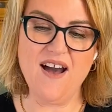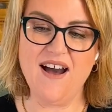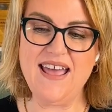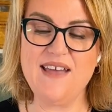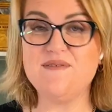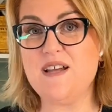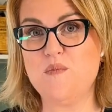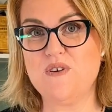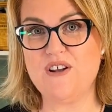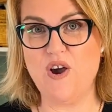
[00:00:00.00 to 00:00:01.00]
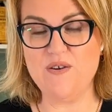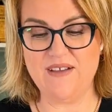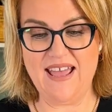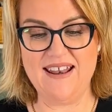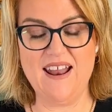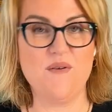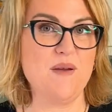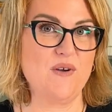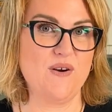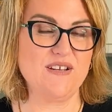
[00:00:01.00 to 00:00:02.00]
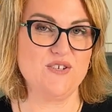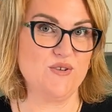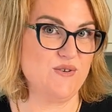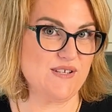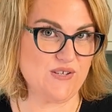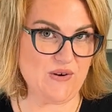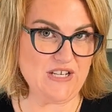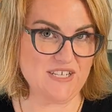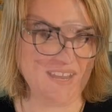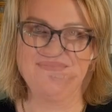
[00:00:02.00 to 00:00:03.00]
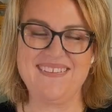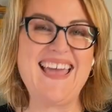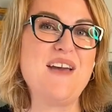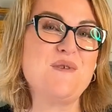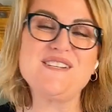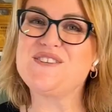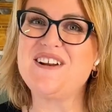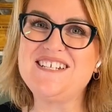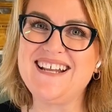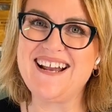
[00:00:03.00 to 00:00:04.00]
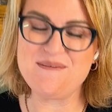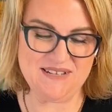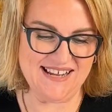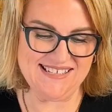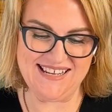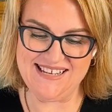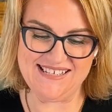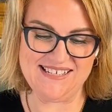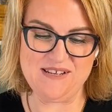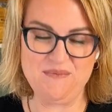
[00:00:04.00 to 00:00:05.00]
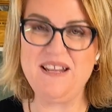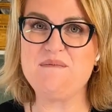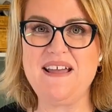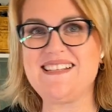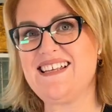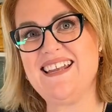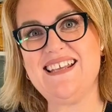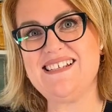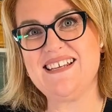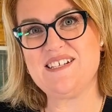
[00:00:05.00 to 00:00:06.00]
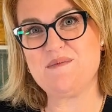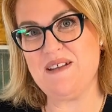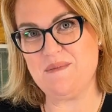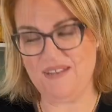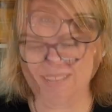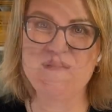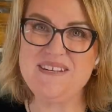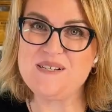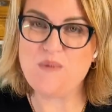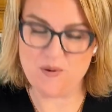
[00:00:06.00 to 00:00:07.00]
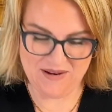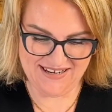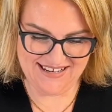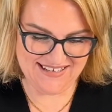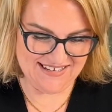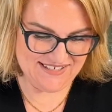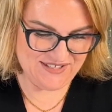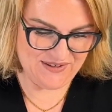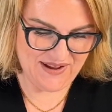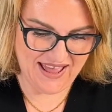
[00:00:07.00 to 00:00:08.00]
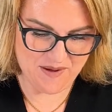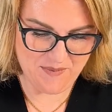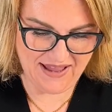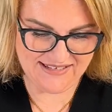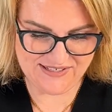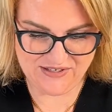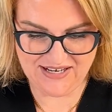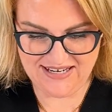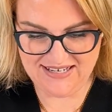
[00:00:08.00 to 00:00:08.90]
I have doubled it over and now I'm going to scrunch it up. And what scrunching it up does is simply makes it easier to manipulate. And then we just pop it into our pastry